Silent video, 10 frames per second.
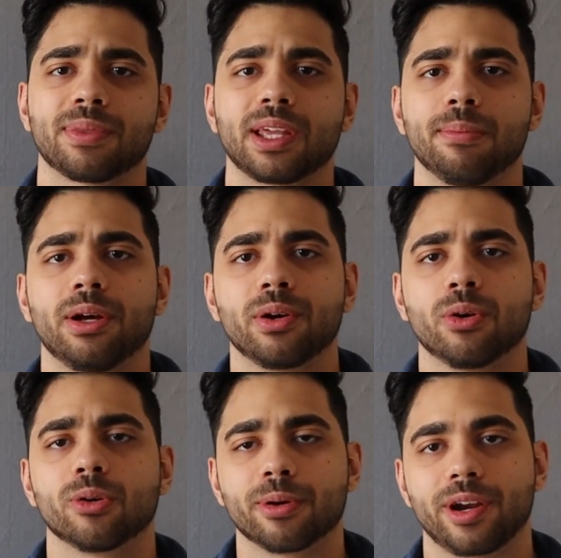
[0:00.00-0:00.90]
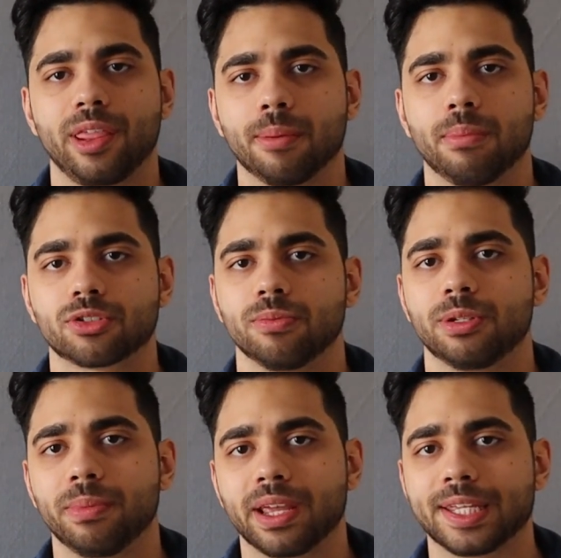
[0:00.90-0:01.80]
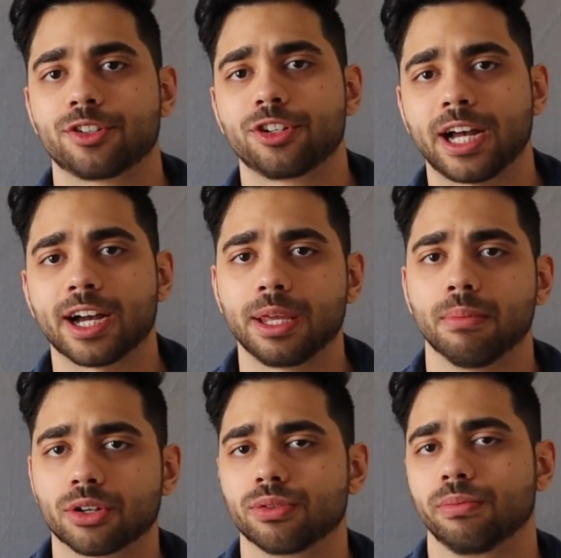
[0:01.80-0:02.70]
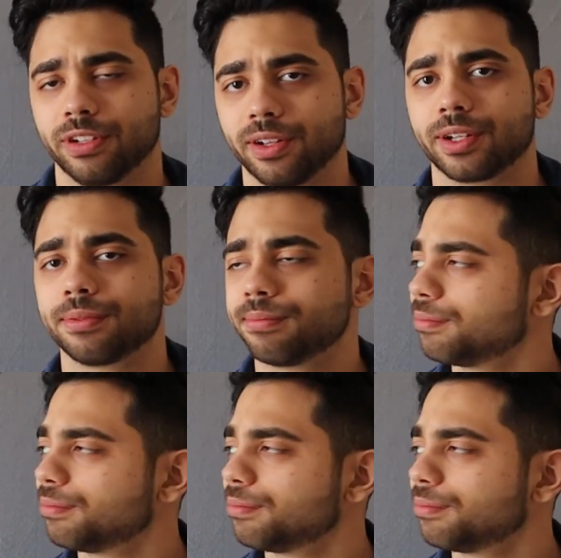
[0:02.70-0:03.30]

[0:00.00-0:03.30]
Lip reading: I'm thinking about incorporating the mushroom to make a shiitake mushroom filling.